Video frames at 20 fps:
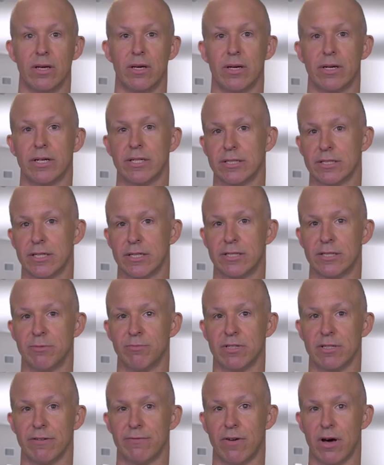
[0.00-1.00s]
Consistent
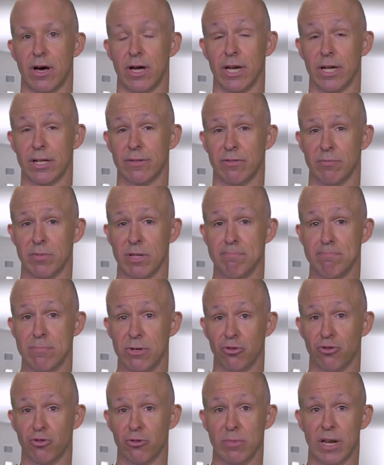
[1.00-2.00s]
with the findings from the
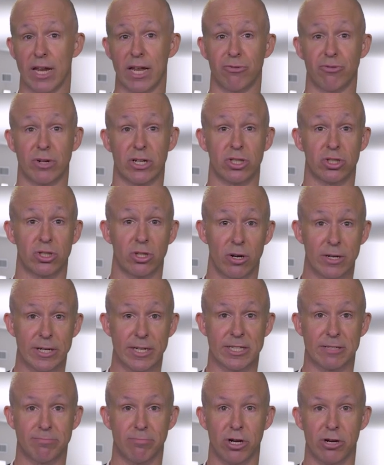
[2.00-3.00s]
Milgram electric shock
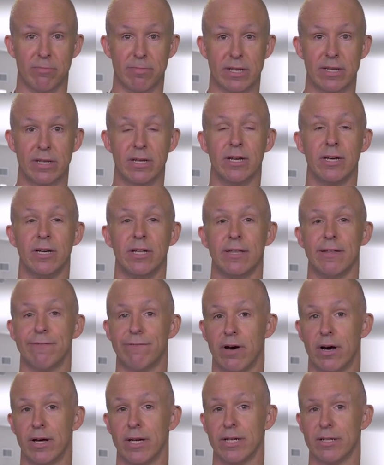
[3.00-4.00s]
experiment, the
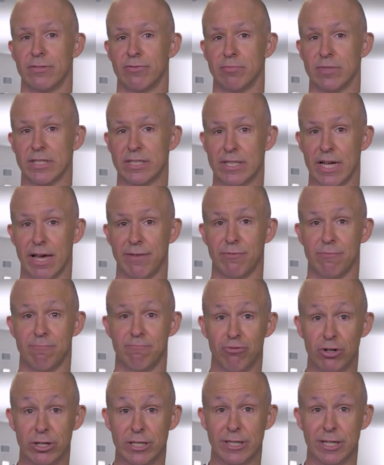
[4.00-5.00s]
findings from the Stanford
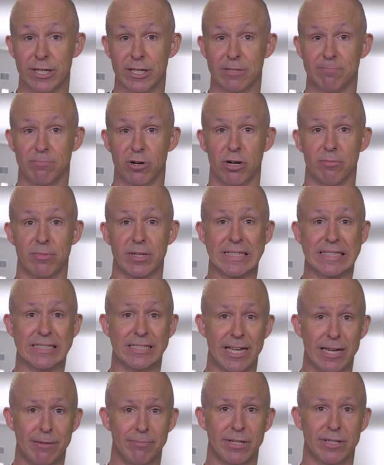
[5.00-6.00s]
prison experiment
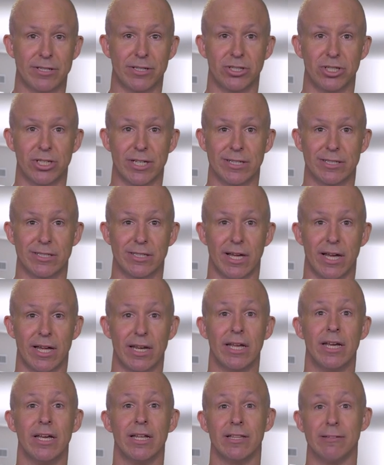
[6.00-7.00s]
seem to suggest that
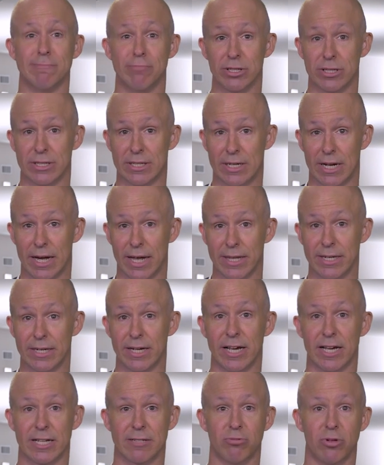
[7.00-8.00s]
the personality
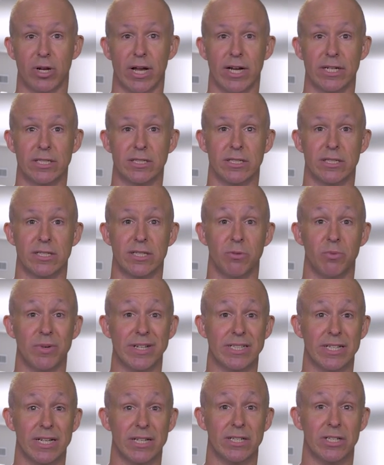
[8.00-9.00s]
explanations that we
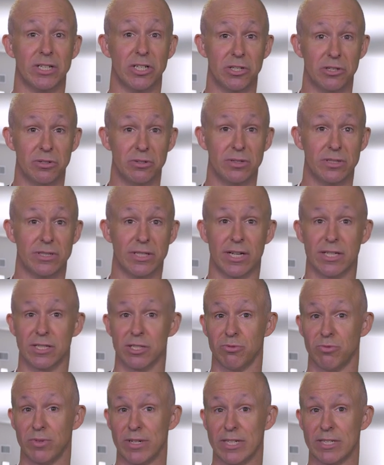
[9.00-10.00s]
tend to use as
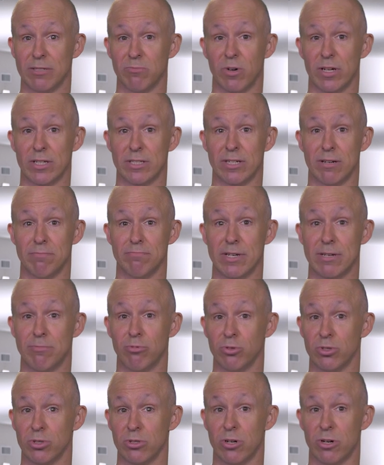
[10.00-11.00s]
a reason why some
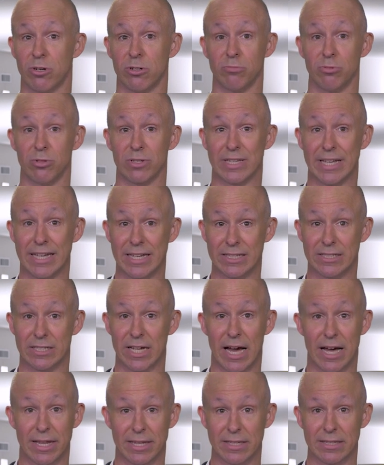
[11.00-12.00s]
people do horrible things to
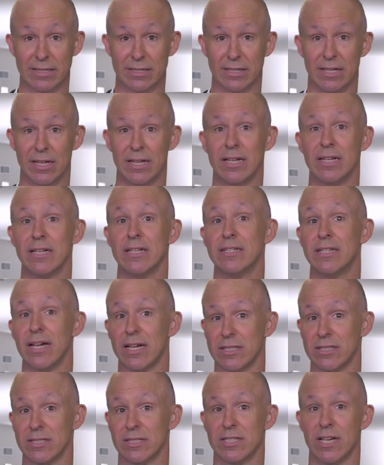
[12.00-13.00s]
others
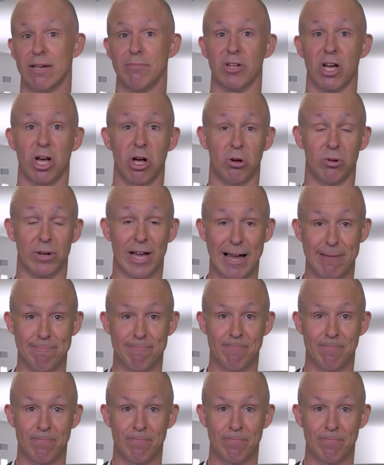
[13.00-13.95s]
doesn't seem to hold up.